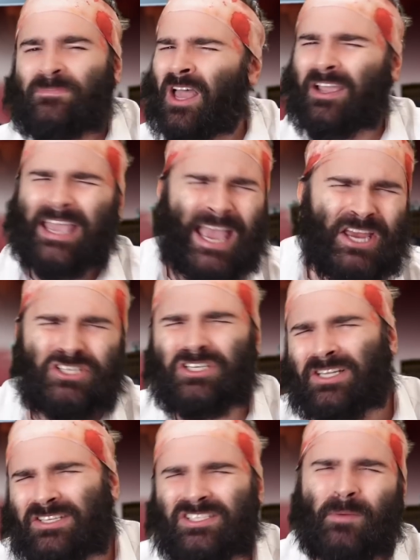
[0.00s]

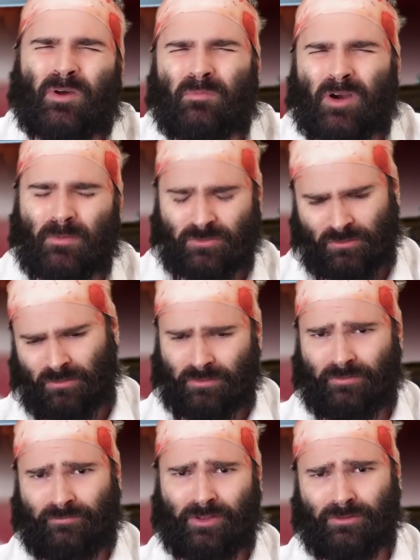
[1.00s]
Occasionally, someone murmurs, well,
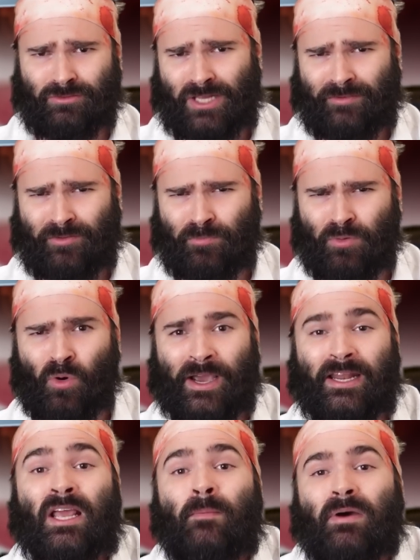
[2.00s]
the villains have a point,